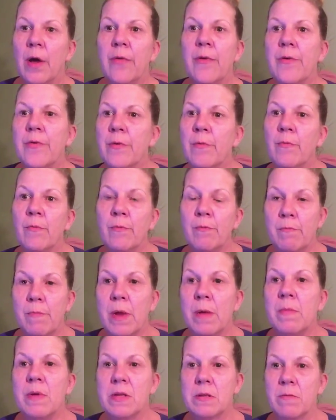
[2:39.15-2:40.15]
other than
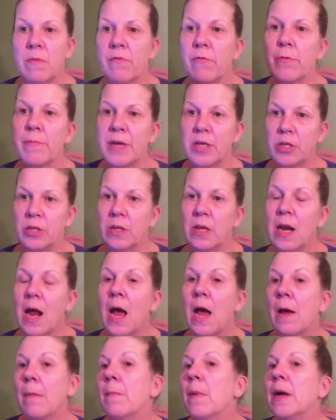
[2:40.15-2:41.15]
maybe some information that
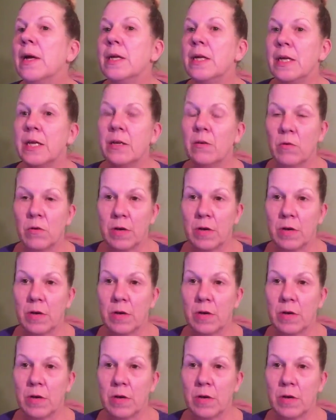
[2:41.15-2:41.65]
I might need